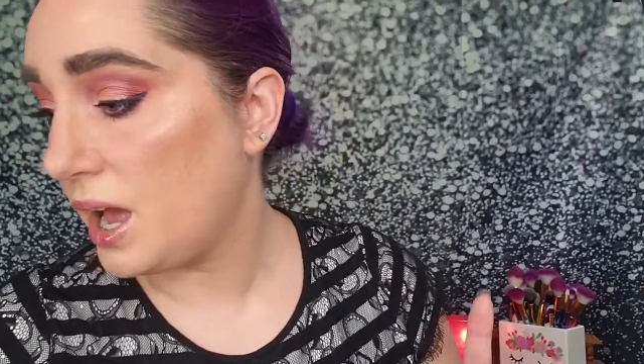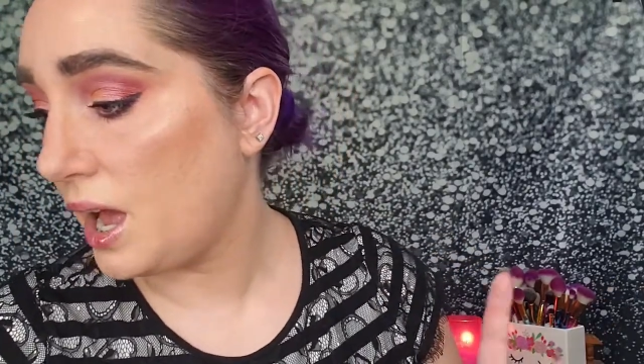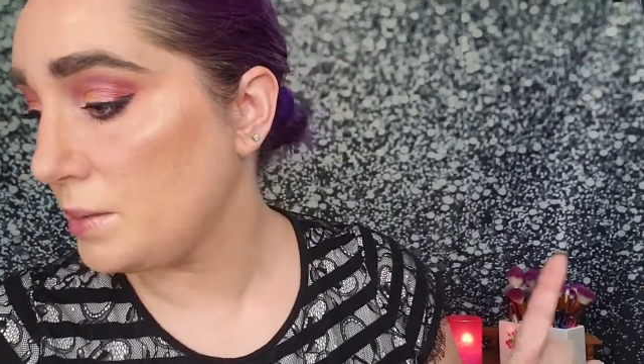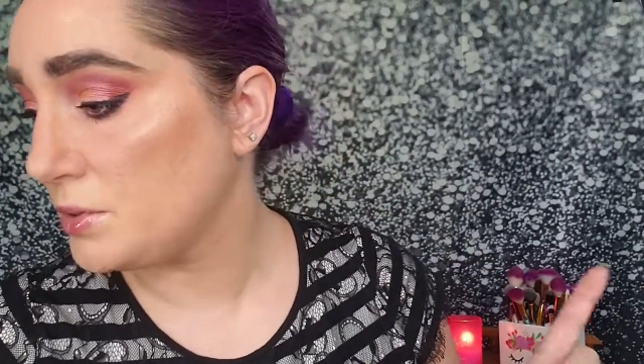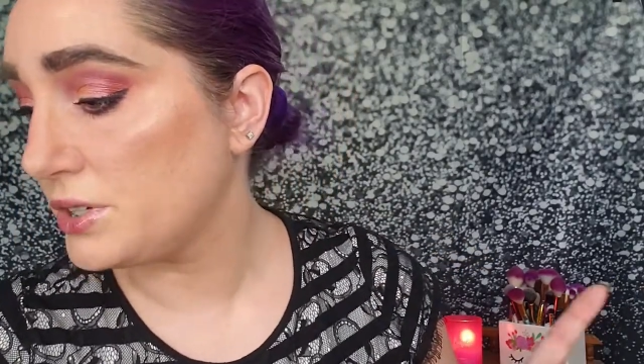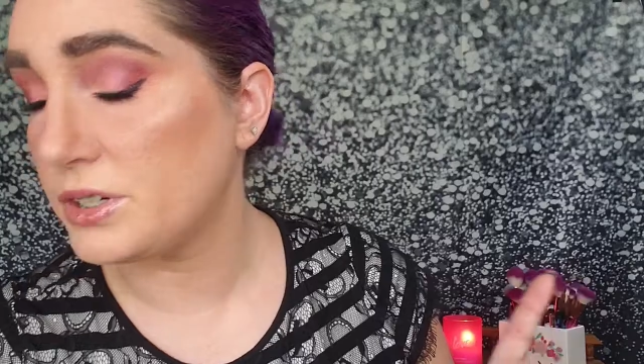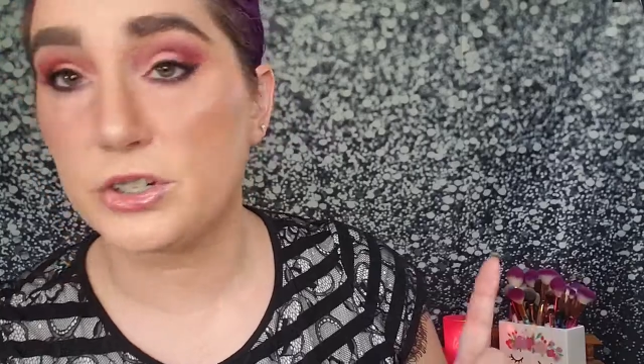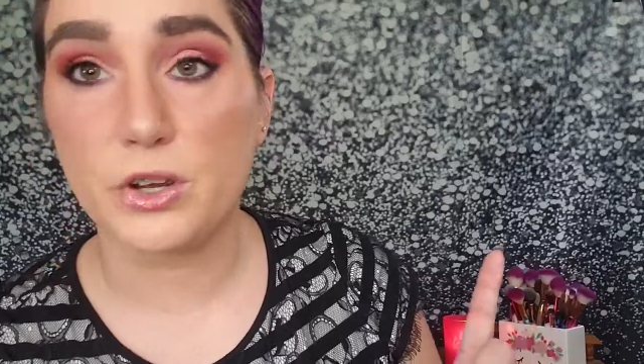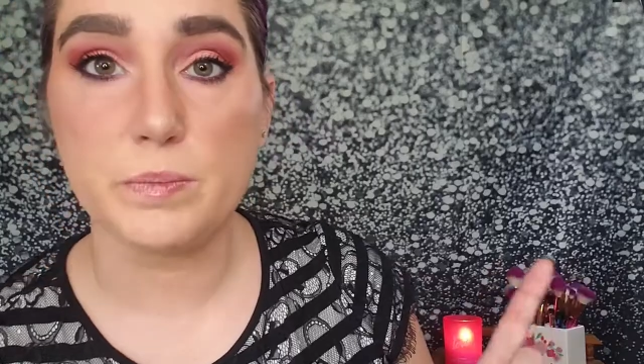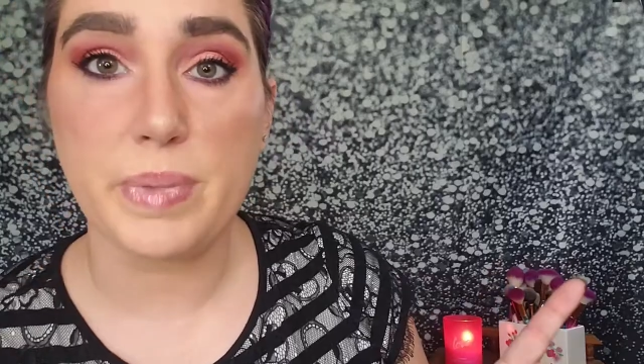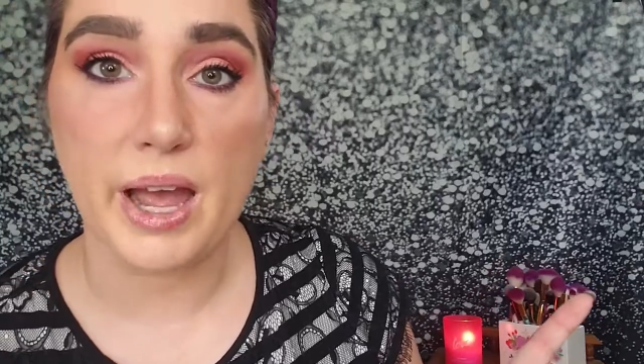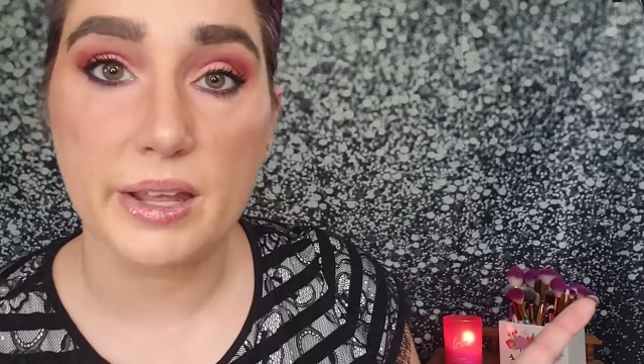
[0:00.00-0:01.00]
I'm going to go
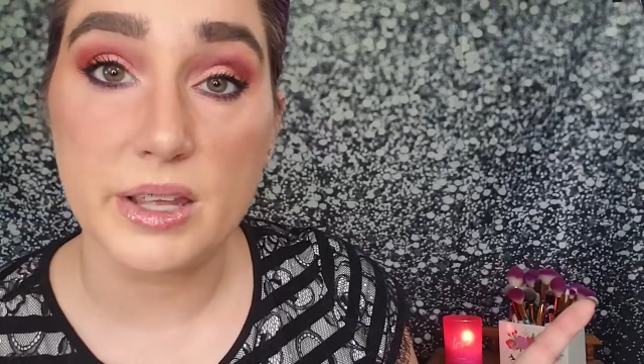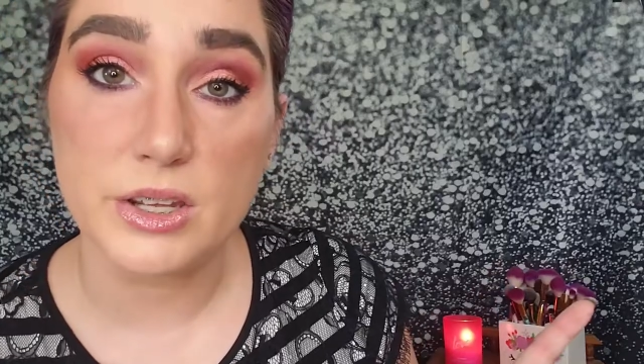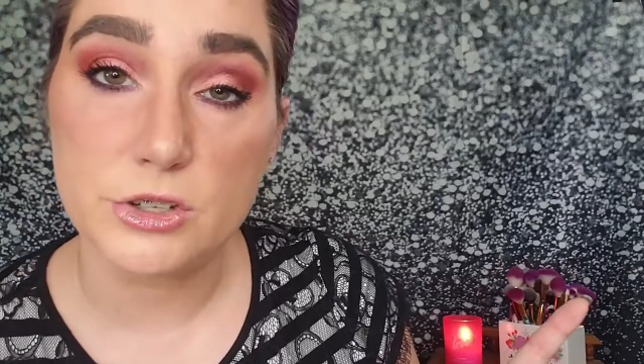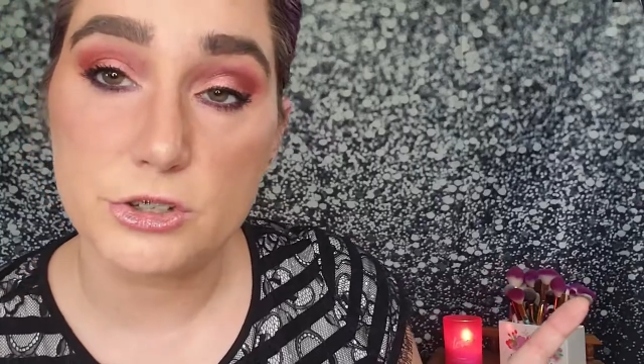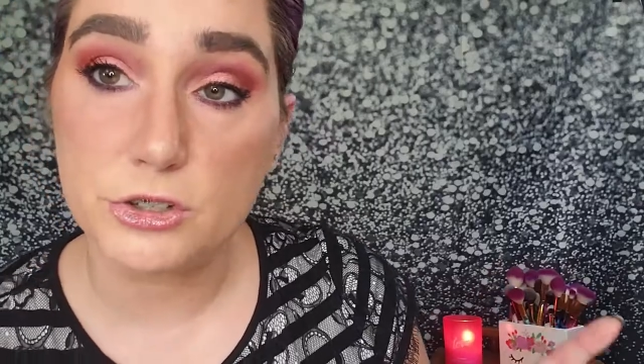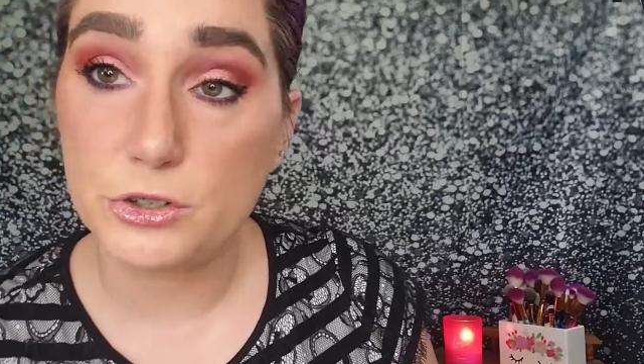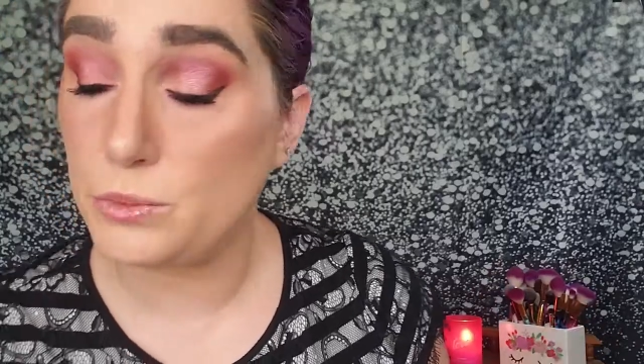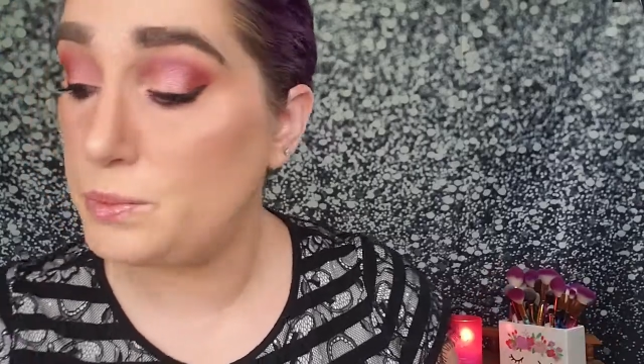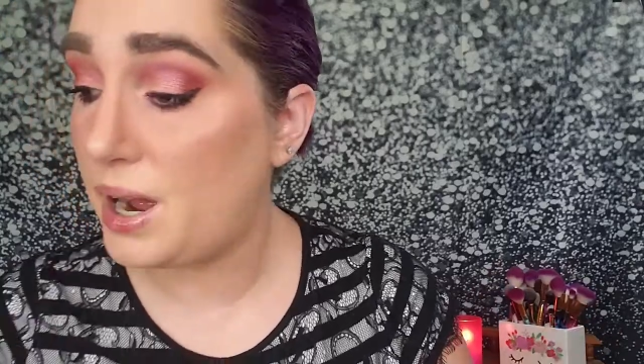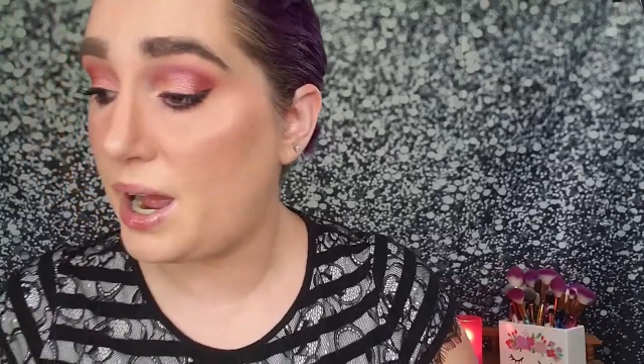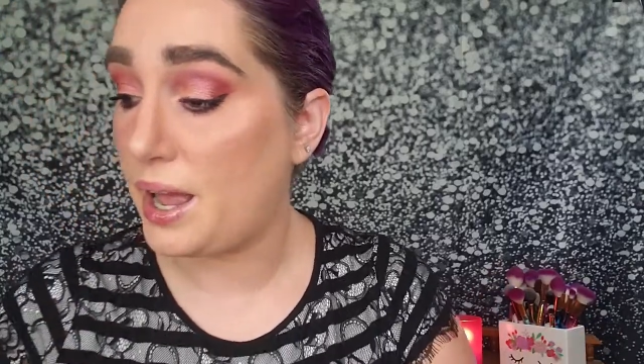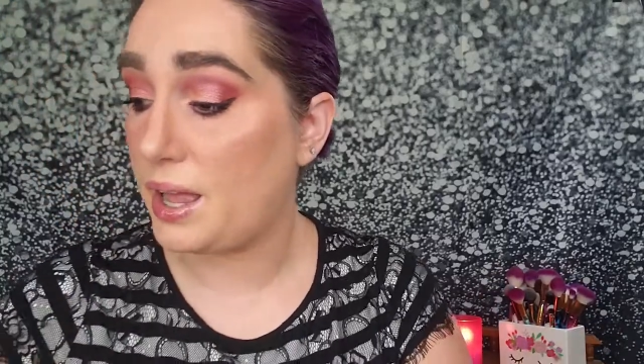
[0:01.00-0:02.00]
back into
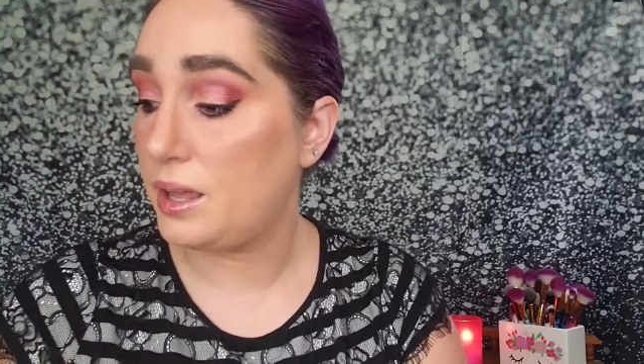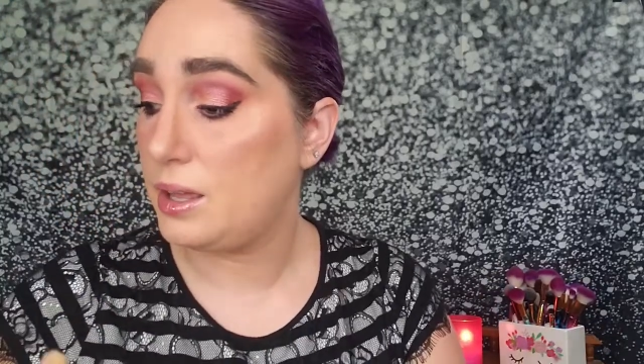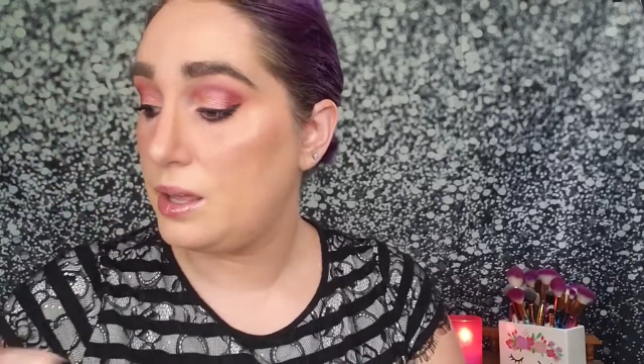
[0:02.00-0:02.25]
my